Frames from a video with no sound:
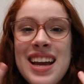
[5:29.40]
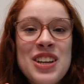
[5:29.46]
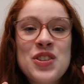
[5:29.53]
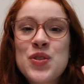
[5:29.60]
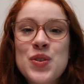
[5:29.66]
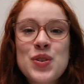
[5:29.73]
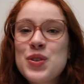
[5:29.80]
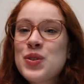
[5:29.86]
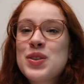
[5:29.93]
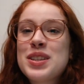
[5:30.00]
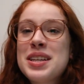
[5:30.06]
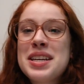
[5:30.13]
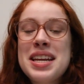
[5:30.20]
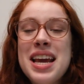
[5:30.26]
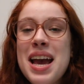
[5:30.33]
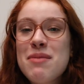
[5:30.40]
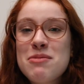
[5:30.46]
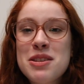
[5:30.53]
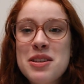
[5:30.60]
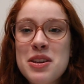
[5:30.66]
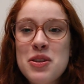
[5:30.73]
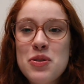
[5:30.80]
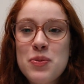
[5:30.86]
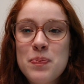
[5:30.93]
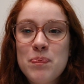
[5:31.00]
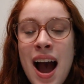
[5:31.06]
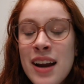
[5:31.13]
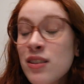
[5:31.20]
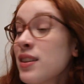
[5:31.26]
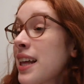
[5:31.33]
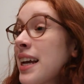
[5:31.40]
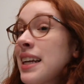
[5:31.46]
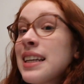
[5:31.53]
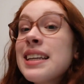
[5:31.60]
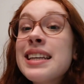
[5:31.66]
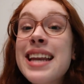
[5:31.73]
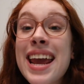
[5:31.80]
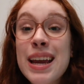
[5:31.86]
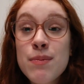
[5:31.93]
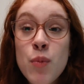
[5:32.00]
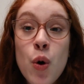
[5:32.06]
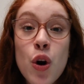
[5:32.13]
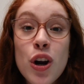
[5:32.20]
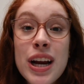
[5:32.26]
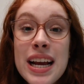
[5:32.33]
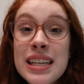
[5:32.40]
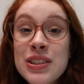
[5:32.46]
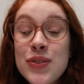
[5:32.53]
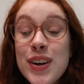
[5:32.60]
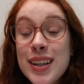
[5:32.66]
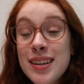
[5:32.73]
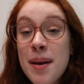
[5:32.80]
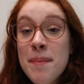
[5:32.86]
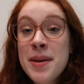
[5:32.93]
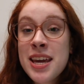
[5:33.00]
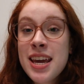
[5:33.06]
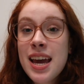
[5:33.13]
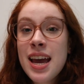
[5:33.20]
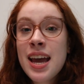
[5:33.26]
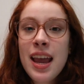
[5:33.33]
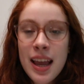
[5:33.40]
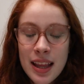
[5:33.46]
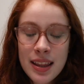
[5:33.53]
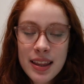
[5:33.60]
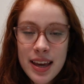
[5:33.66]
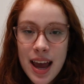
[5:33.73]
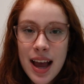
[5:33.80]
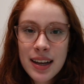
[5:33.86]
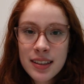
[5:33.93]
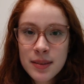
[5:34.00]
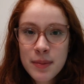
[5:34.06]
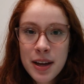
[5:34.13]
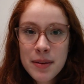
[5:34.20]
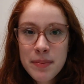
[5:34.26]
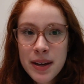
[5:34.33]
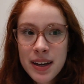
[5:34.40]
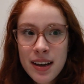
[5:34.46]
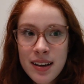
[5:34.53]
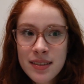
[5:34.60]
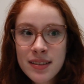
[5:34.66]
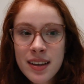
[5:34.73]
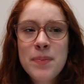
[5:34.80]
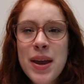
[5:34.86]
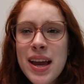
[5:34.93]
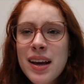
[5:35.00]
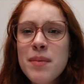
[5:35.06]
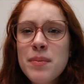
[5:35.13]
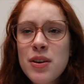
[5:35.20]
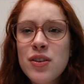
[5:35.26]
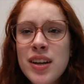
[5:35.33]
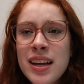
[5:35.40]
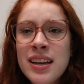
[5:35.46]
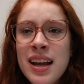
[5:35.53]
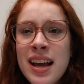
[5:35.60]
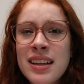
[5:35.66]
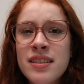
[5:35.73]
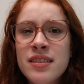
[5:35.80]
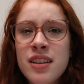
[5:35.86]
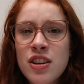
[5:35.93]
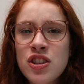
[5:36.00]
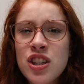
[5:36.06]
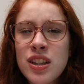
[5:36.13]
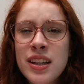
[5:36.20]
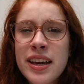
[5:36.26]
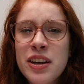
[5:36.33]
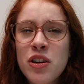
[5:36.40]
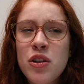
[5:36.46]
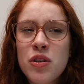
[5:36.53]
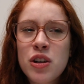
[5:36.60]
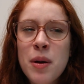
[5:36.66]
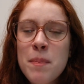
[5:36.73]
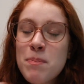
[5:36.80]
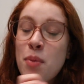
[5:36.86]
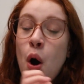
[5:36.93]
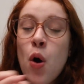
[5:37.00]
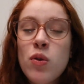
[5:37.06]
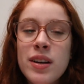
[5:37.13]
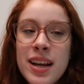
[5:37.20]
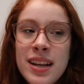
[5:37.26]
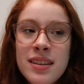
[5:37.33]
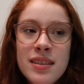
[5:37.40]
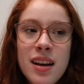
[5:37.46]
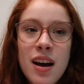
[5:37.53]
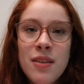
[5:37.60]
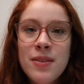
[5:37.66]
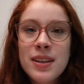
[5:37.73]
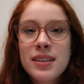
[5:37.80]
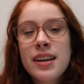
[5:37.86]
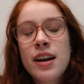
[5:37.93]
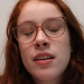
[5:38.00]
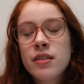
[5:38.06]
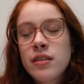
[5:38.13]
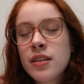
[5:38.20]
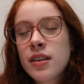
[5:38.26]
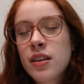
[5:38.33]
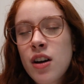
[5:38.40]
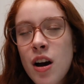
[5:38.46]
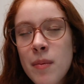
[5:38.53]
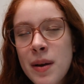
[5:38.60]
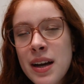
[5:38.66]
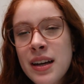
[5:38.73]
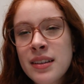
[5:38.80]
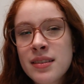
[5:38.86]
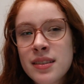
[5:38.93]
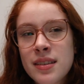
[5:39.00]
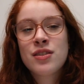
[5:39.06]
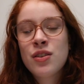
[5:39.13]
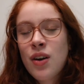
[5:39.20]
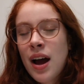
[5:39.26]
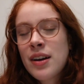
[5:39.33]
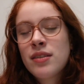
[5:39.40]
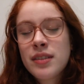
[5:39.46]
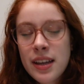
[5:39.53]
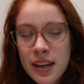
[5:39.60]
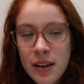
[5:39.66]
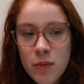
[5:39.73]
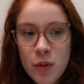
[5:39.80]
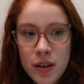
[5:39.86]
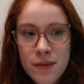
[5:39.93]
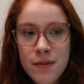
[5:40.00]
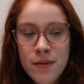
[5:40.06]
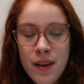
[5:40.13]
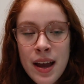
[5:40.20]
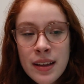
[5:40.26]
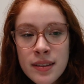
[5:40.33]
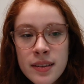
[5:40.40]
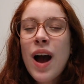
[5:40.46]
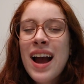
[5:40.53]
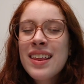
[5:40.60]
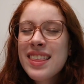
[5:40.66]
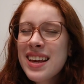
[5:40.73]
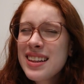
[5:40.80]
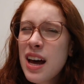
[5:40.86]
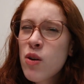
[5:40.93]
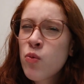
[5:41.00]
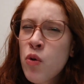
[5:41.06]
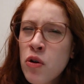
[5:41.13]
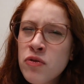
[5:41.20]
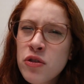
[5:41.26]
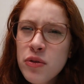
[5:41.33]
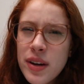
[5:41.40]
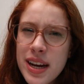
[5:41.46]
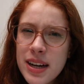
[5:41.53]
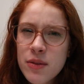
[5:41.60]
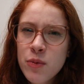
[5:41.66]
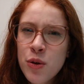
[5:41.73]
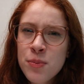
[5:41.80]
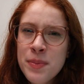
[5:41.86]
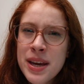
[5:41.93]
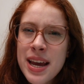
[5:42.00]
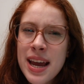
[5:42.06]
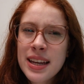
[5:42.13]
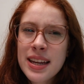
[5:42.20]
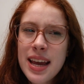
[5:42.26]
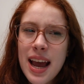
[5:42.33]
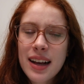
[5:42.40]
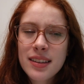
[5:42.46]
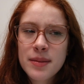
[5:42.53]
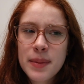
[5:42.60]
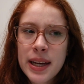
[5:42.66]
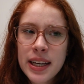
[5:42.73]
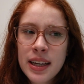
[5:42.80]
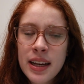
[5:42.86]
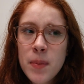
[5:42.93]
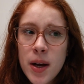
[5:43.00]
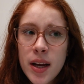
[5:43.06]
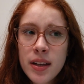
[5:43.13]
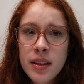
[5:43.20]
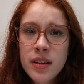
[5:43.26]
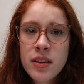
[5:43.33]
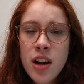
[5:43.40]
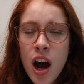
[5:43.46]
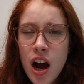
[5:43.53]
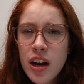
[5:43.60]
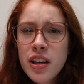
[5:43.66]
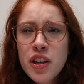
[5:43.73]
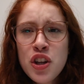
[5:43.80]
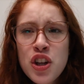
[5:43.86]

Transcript: introduced in the MCU. I don't think Namor is going to be in the X-Men because being a mutant, it's such a little component of his character in the comics. So I don't think it would fit. I think that Wolverine will be in the X-Men, but not